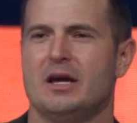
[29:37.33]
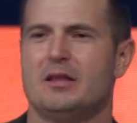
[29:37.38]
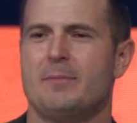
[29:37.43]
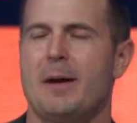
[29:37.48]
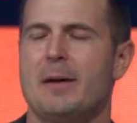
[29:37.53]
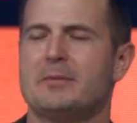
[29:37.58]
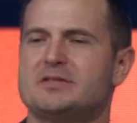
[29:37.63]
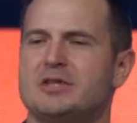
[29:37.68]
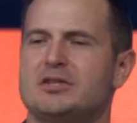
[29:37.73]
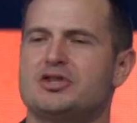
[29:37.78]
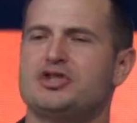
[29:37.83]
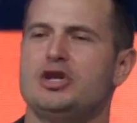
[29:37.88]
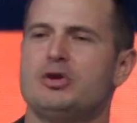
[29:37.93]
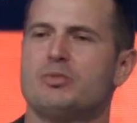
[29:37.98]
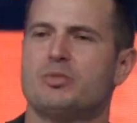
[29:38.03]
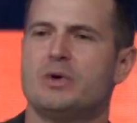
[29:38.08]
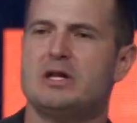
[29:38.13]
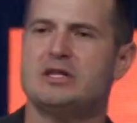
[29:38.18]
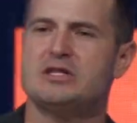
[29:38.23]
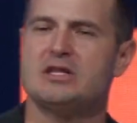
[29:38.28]
And the Bible says
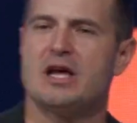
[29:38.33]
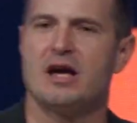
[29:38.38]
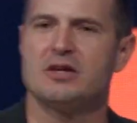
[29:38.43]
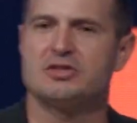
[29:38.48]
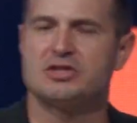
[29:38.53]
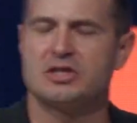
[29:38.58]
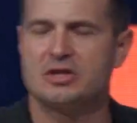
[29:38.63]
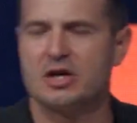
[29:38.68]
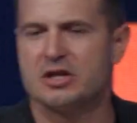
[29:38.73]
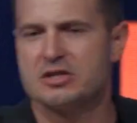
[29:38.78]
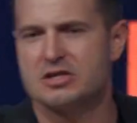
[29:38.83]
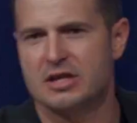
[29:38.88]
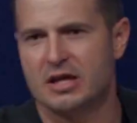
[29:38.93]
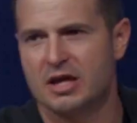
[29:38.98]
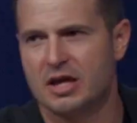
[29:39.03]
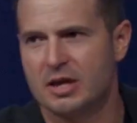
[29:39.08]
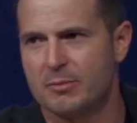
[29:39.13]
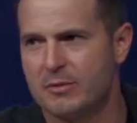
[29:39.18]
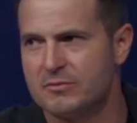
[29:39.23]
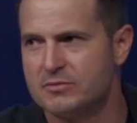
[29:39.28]
she reached out, she touched
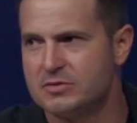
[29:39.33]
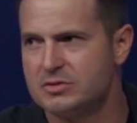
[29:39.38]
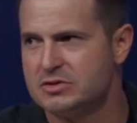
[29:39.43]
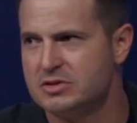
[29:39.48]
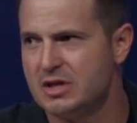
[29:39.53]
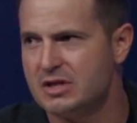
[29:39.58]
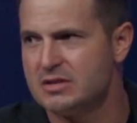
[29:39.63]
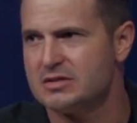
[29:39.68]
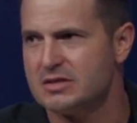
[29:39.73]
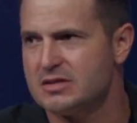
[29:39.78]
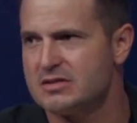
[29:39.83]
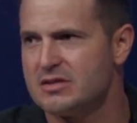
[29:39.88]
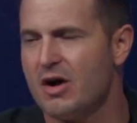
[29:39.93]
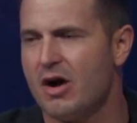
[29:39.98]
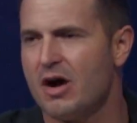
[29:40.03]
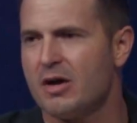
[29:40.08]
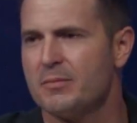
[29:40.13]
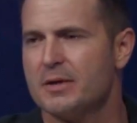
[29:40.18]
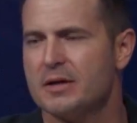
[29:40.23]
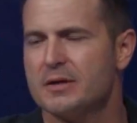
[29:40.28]
the hem of Jesus'
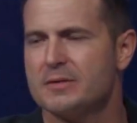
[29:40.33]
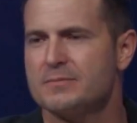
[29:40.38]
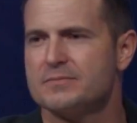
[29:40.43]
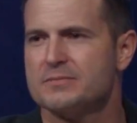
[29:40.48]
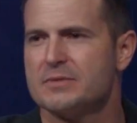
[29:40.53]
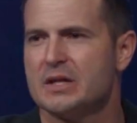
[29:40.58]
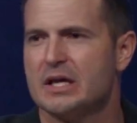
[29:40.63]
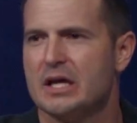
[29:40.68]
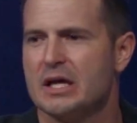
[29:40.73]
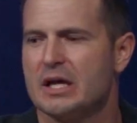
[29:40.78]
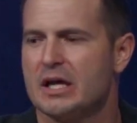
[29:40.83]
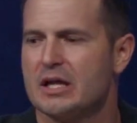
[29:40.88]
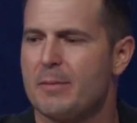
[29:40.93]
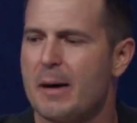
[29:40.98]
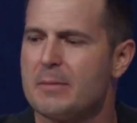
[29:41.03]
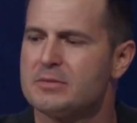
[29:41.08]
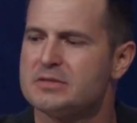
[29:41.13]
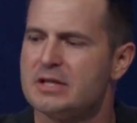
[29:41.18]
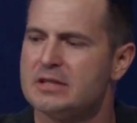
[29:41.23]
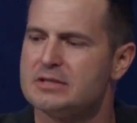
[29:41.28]
garment. And the
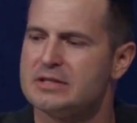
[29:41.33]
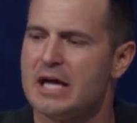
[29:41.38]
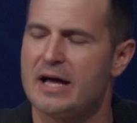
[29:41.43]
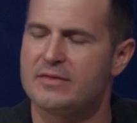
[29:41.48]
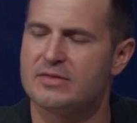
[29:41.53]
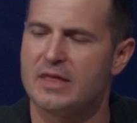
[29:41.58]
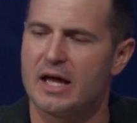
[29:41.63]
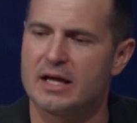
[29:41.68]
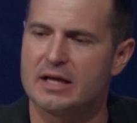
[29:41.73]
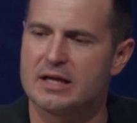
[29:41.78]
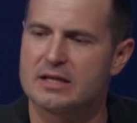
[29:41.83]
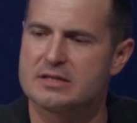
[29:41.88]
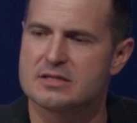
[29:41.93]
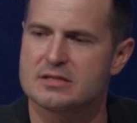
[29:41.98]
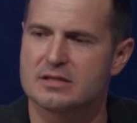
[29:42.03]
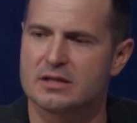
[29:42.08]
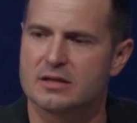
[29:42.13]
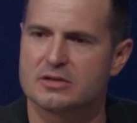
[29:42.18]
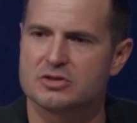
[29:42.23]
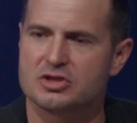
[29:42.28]
Bible says at that
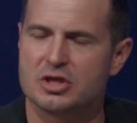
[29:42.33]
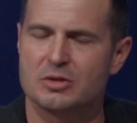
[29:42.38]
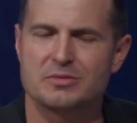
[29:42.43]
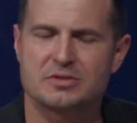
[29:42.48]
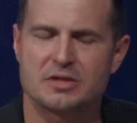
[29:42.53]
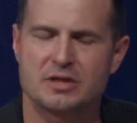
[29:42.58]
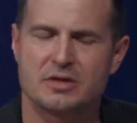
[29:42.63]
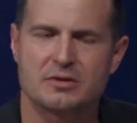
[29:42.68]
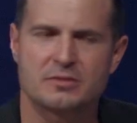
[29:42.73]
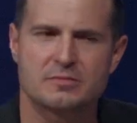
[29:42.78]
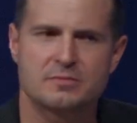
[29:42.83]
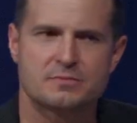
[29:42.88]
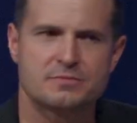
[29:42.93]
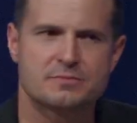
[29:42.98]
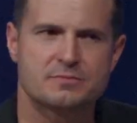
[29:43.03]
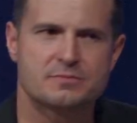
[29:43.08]
instant she was healed.